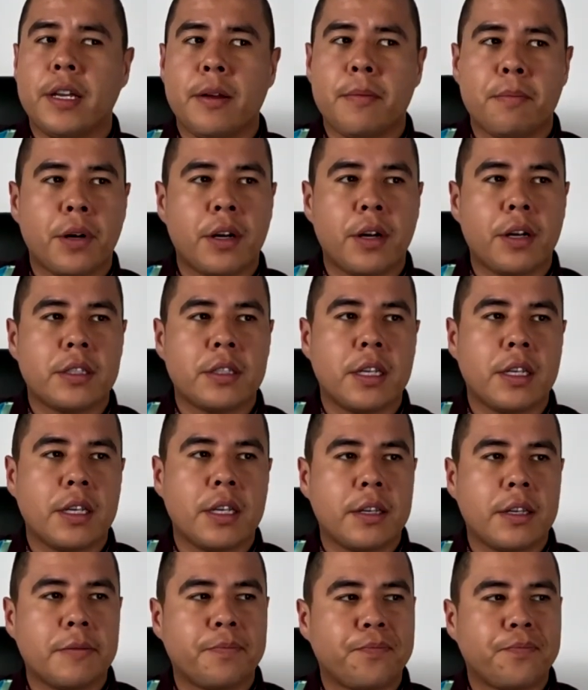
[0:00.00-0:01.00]
a
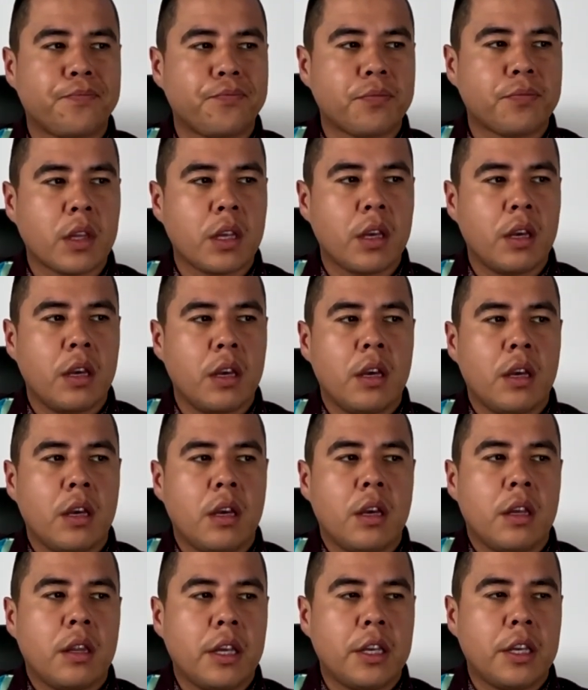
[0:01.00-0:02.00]
person
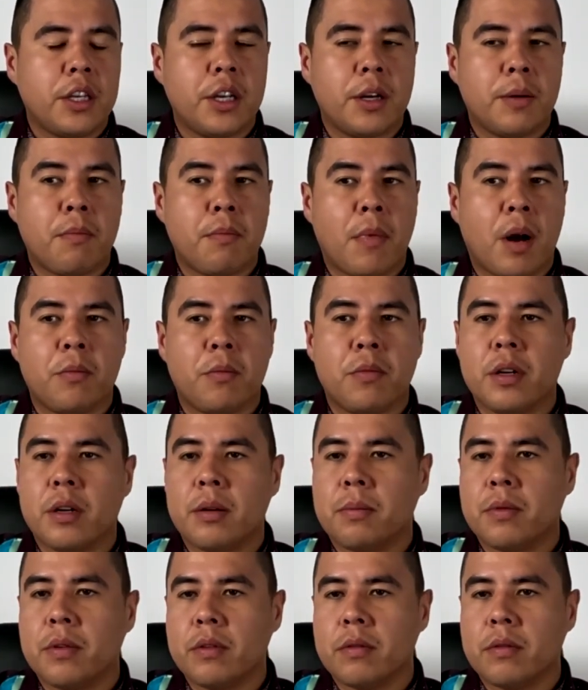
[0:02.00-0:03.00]
that your mom would
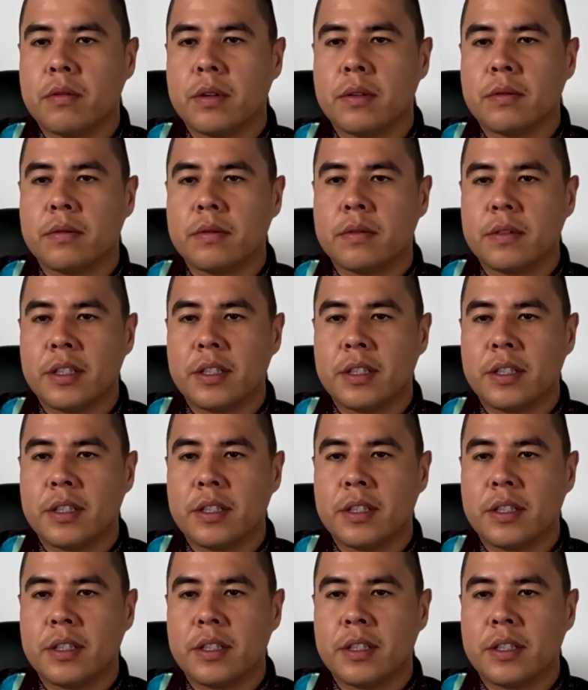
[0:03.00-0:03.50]
approve of.